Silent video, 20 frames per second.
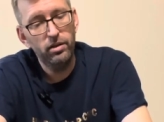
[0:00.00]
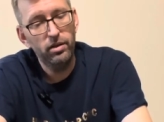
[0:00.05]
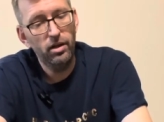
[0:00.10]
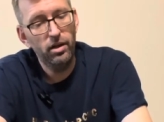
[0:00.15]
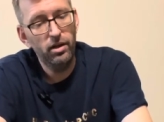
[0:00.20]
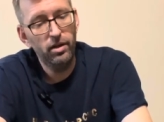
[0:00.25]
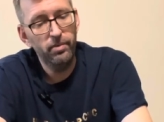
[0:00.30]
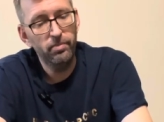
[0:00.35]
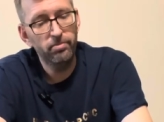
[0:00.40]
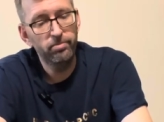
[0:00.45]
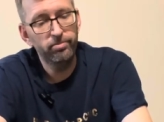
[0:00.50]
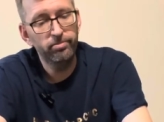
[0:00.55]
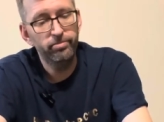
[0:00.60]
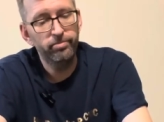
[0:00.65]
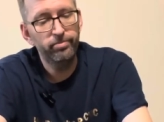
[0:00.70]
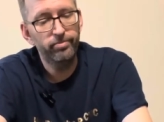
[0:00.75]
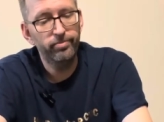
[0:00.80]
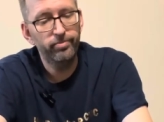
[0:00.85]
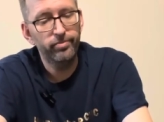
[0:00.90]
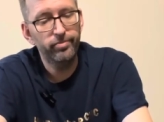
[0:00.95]
Um,
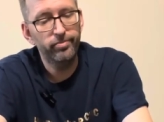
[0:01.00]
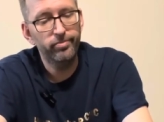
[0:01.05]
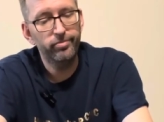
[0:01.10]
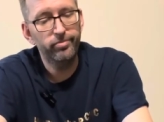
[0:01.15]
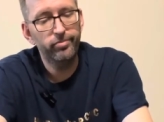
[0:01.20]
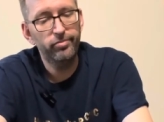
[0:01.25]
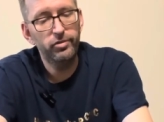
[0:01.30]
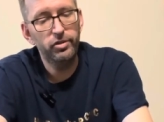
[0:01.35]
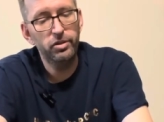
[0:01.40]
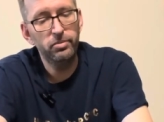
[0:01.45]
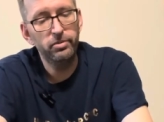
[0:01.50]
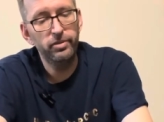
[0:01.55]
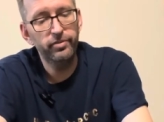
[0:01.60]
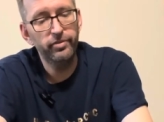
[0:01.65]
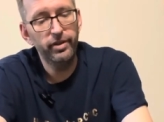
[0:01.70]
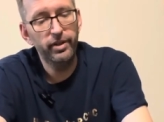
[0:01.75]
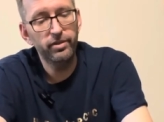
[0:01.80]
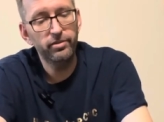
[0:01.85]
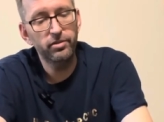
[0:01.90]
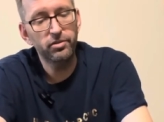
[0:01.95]
GB
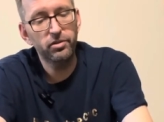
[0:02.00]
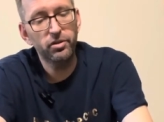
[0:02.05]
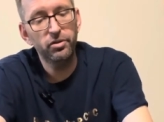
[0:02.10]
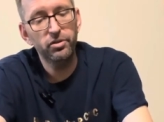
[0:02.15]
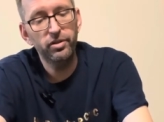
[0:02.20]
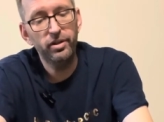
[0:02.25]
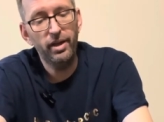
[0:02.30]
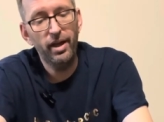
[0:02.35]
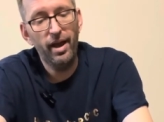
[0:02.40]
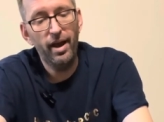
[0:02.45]
Fans is currently